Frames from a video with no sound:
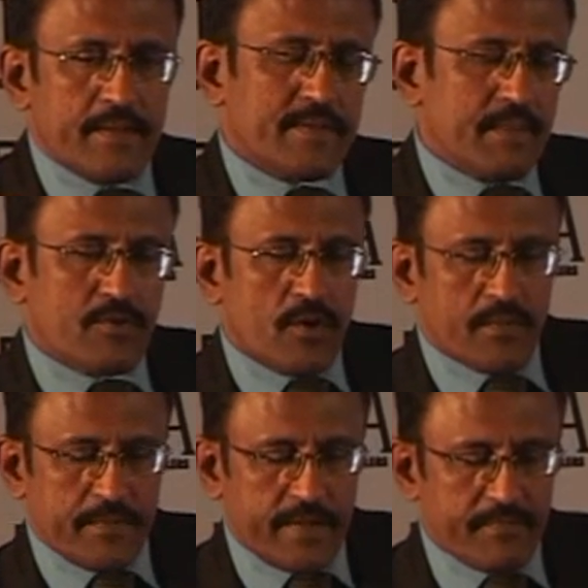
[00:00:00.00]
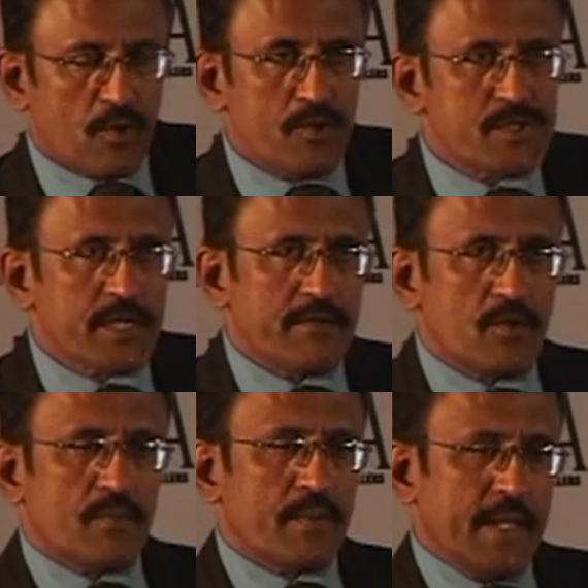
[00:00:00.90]
some solution, you
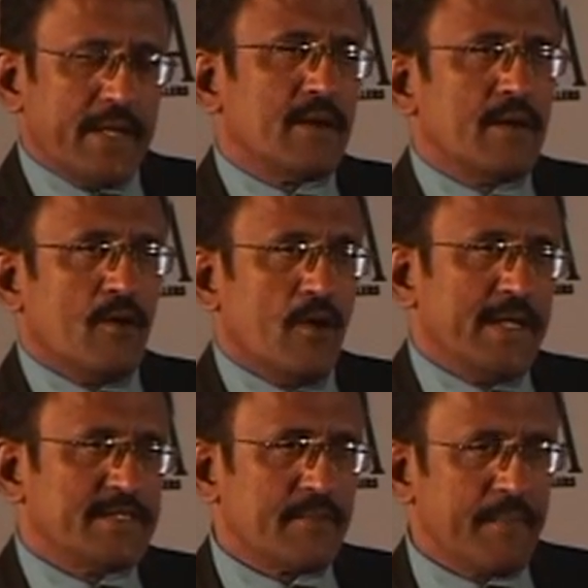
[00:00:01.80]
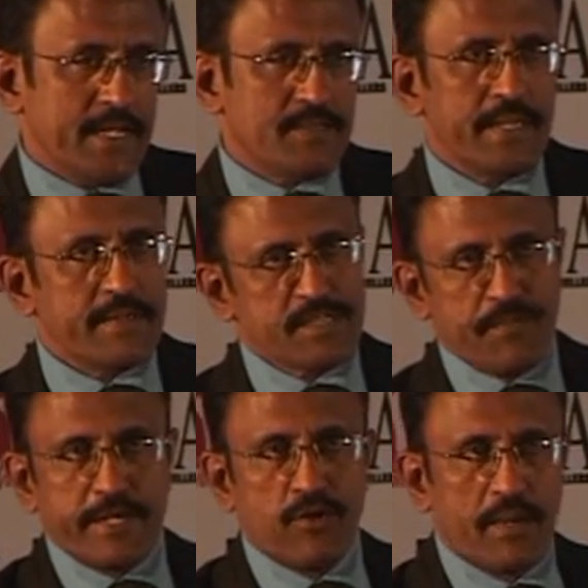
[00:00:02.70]
know, like on asset management, this
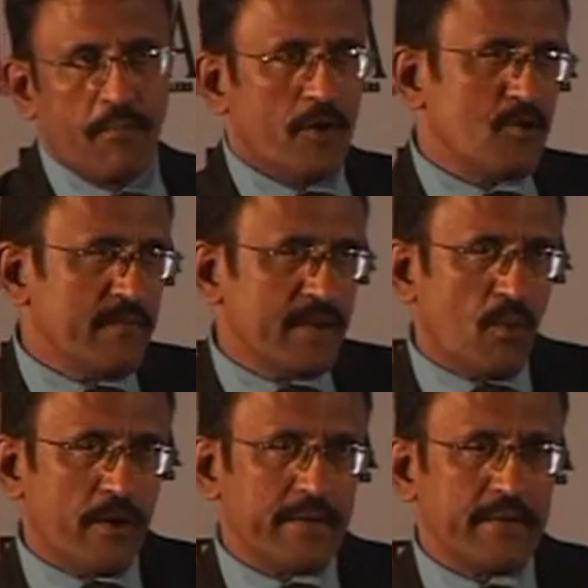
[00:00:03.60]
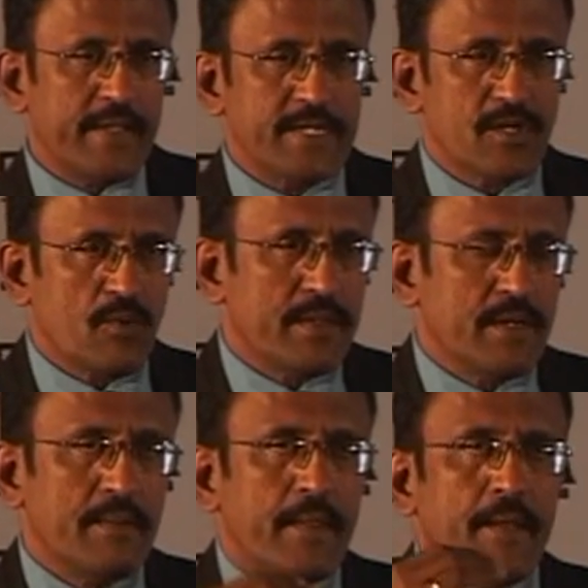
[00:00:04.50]
particular module we wanted. That's how
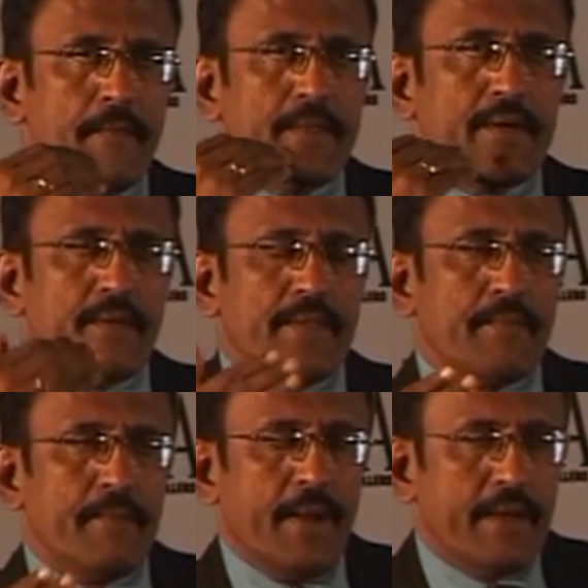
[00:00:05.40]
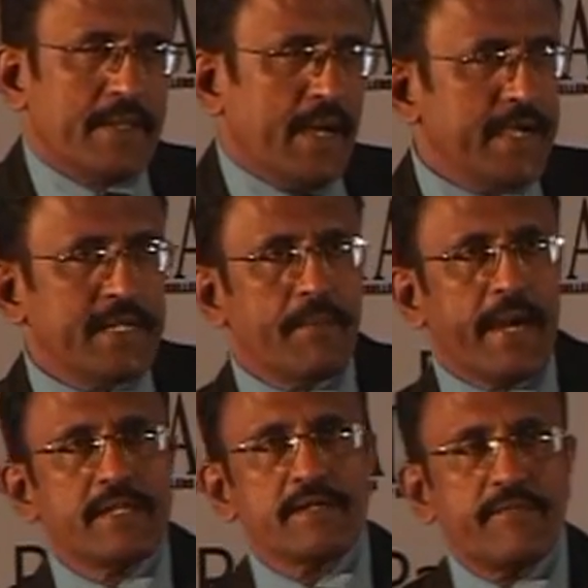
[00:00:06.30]
the IT
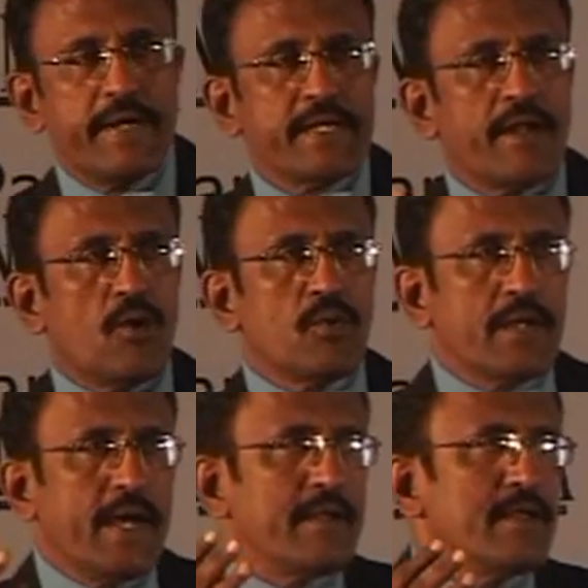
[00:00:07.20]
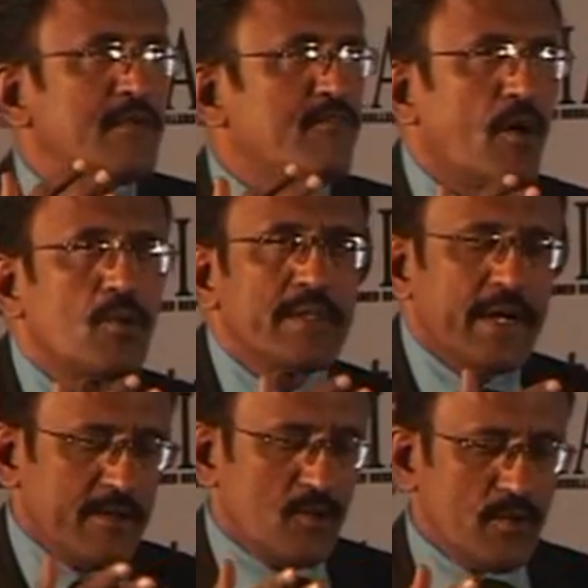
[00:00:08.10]
manager went around and he found
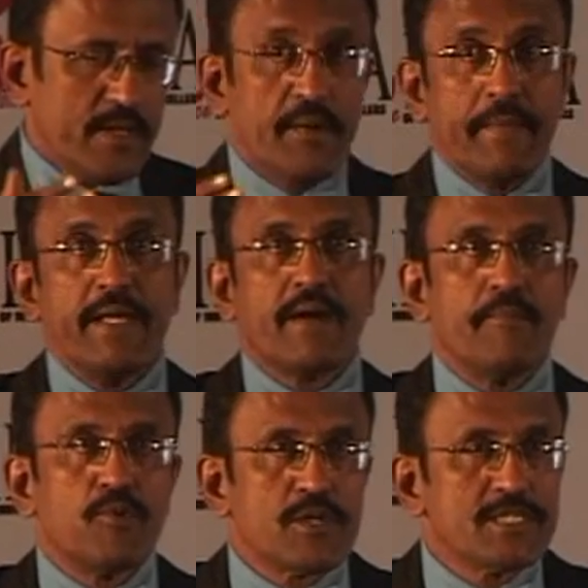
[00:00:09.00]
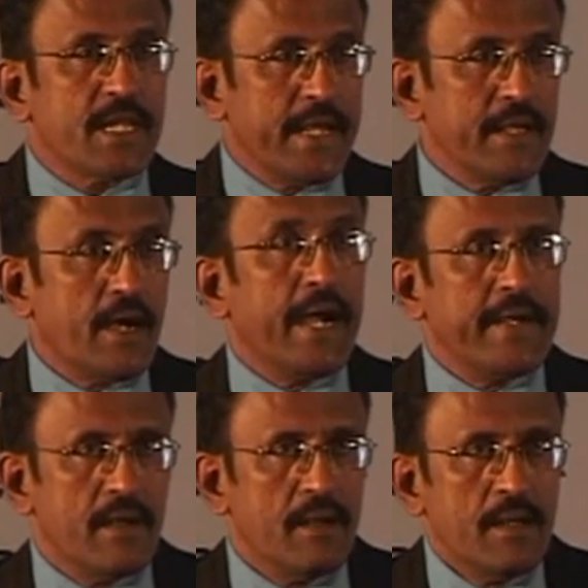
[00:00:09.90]
that, you know, there were many computers lying
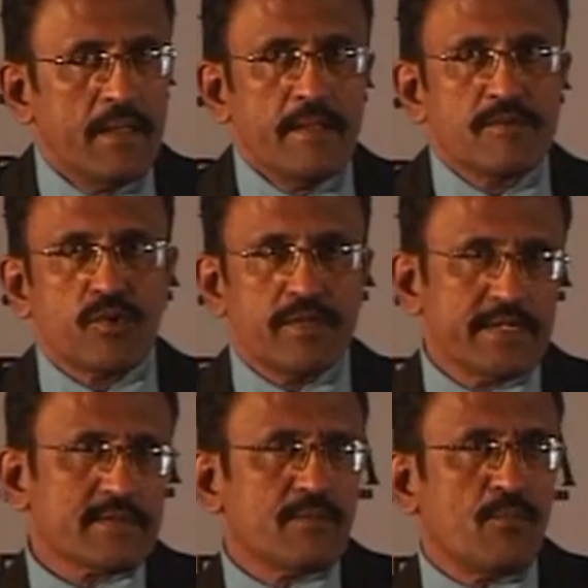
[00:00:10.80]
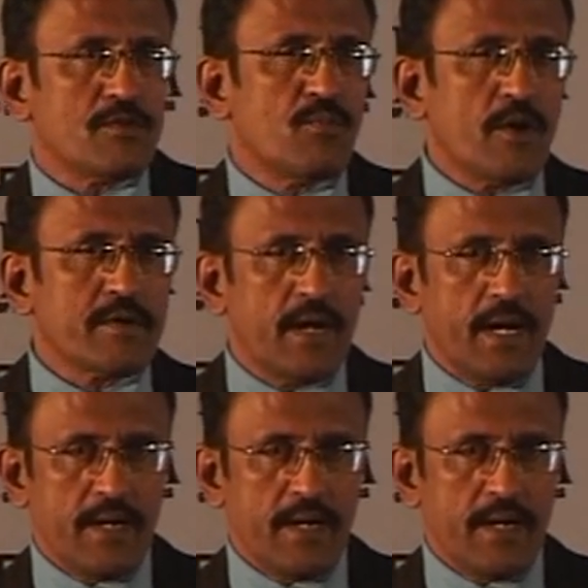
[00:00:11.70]
idle. So this was what